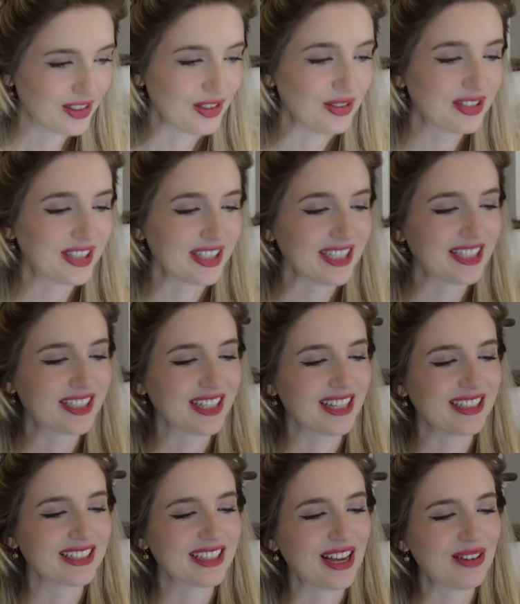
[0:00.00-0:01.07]
Lucy
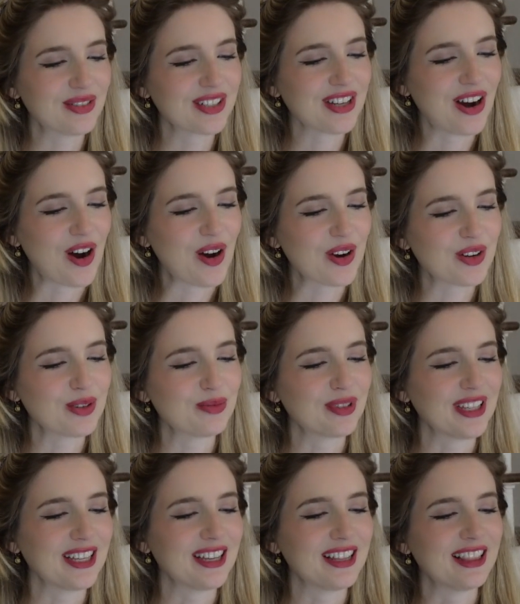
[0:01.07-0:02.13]
says that was
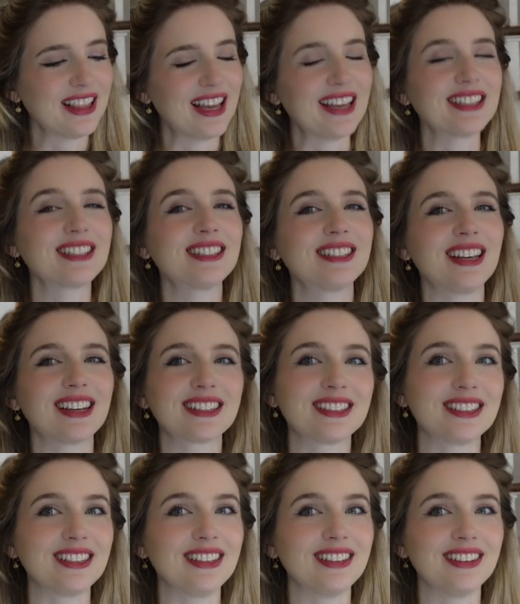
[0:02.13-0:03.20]
arguably less
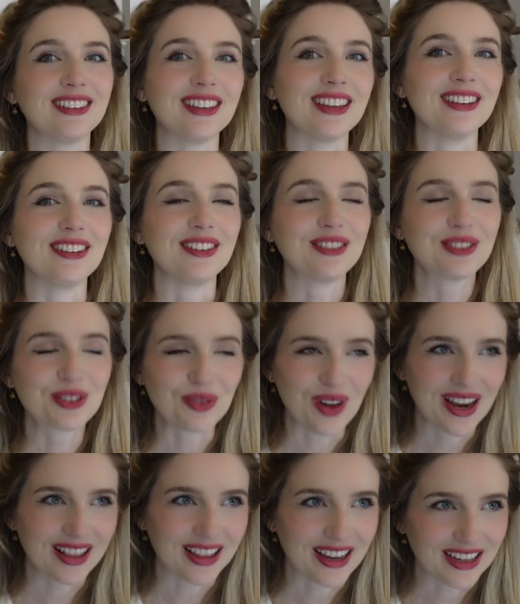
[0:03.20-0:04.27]
sexy than
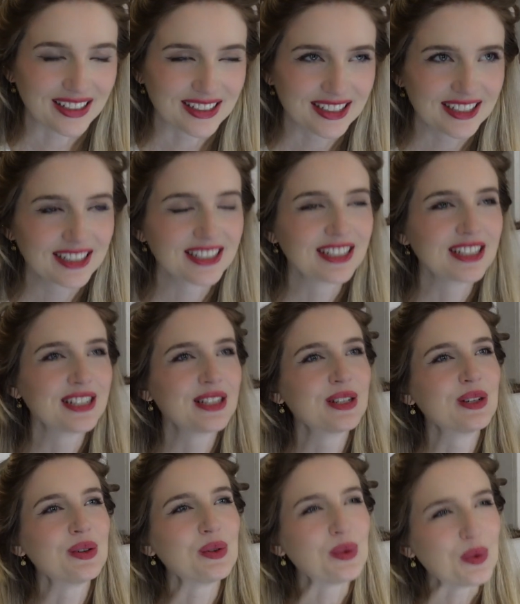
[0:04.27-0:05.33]
Twilight.
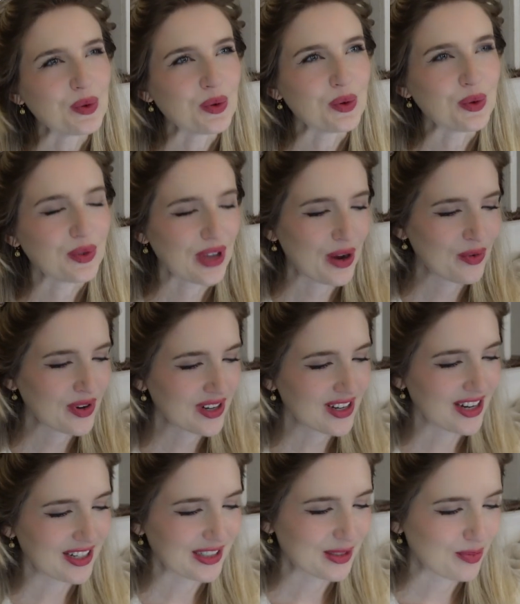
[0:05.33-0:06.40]
Ooh, that one
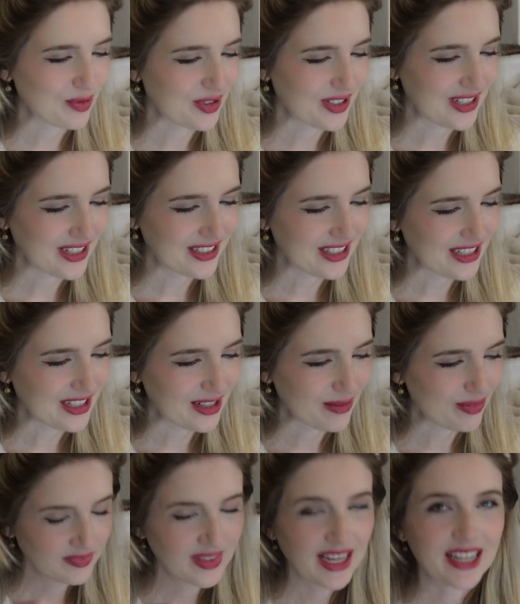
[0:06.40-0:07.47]
cuts pretty
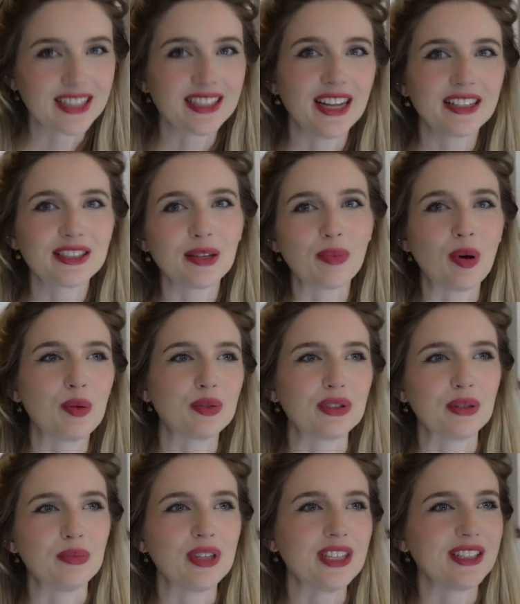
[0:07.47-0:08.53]
deep. It's not supposed
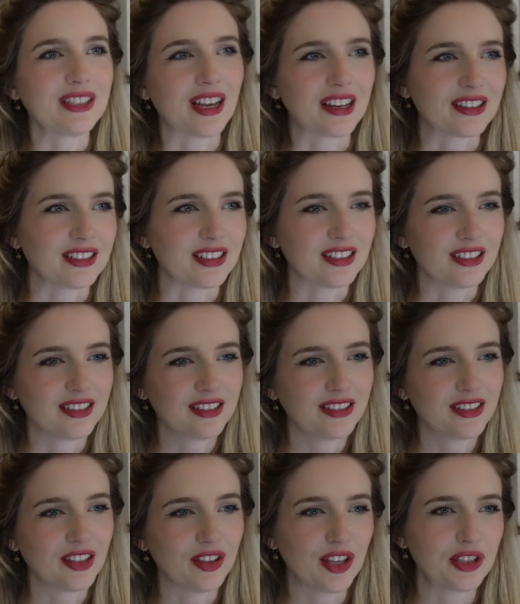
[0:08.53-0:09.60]
to be sexy,
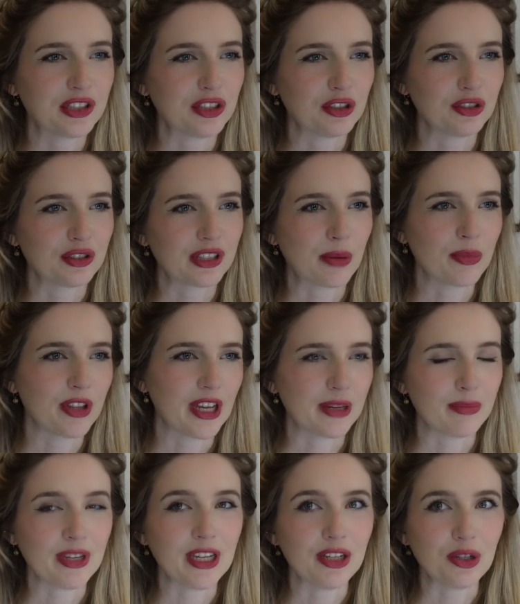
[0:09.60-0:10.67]
unless you're someone like
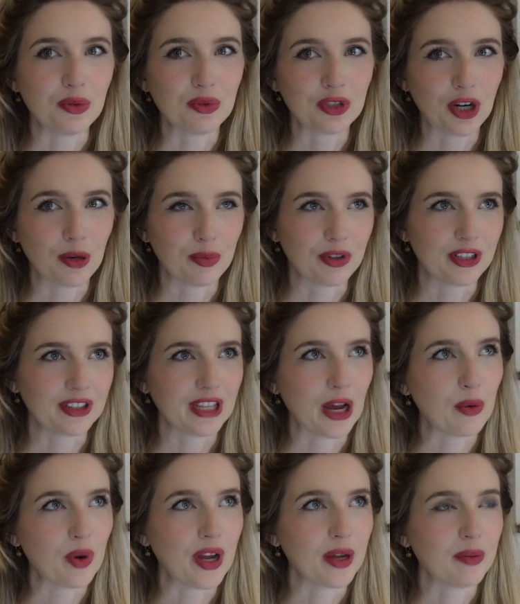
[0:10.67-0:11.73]
me and you interpret it
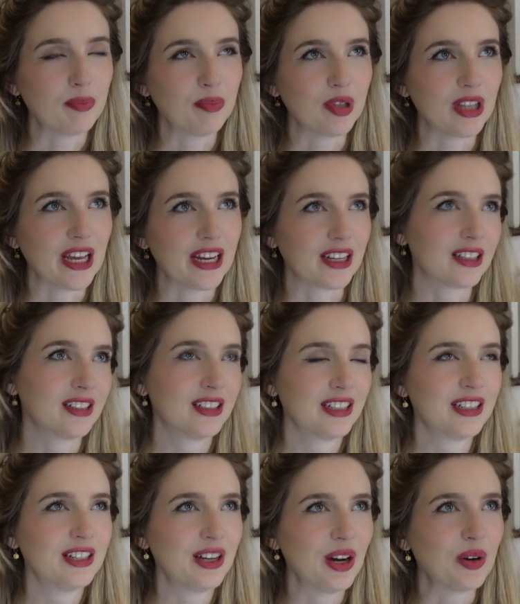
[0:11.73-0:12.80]
that way. But like,
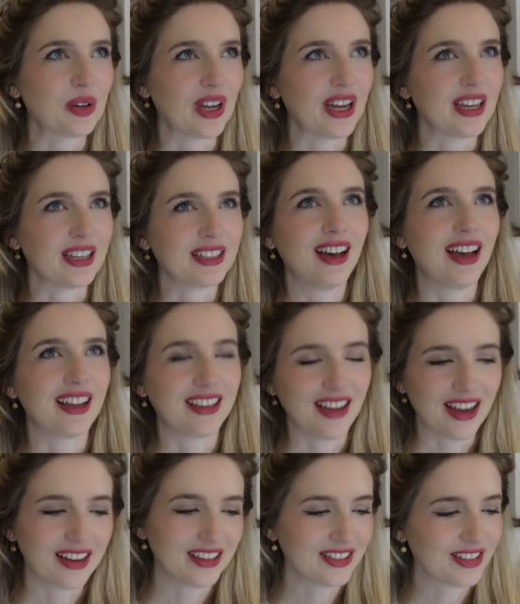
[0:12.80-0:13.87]
okay,
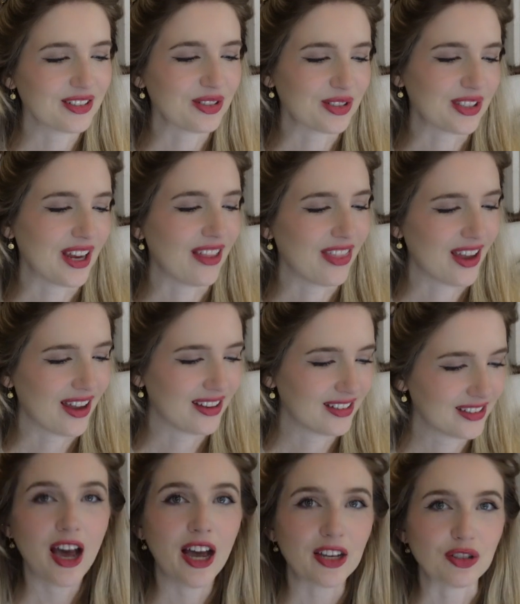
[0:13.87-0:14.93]
I can understand that.
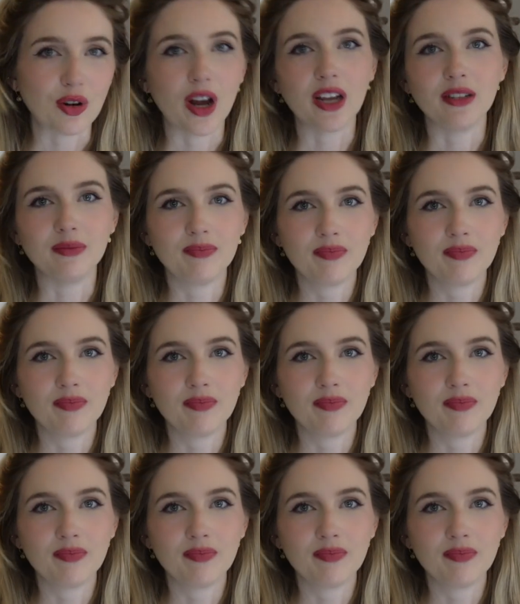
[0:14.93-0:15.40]
I tried.